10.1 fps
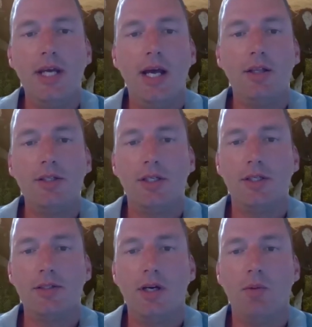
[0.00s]

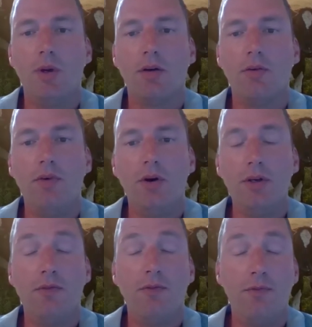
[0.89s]
challenges that we are
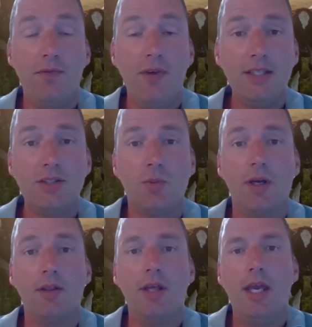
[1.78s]
faced
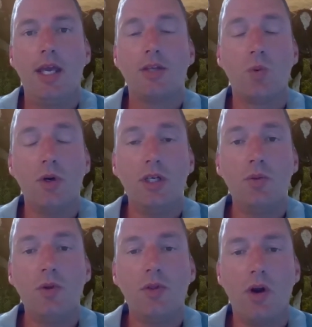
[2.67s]
with is
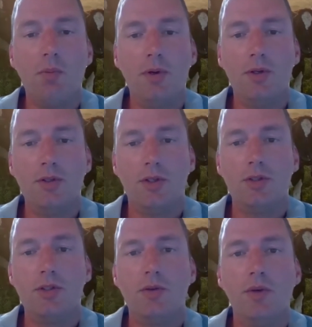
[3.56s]
working with our
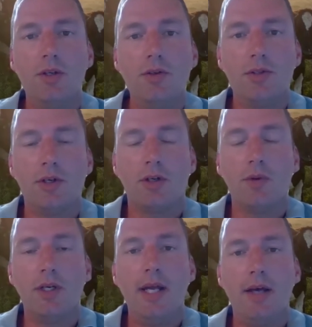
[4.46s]
producers to reduce their
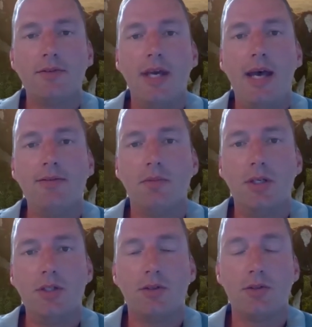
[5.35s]
greenhouse gas
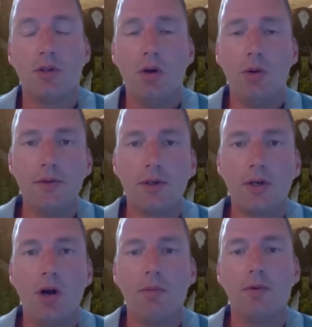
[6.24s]
emissions, lowering their
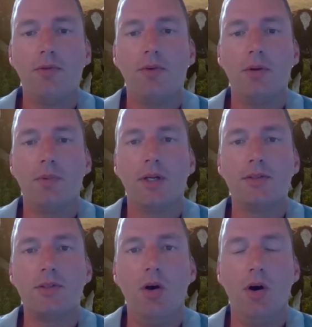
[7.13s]
carbon
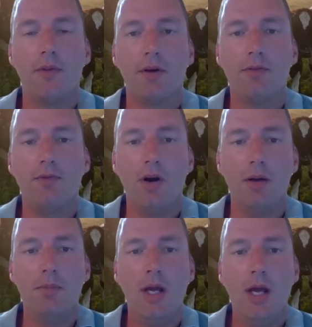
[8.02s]
footprints on their farm.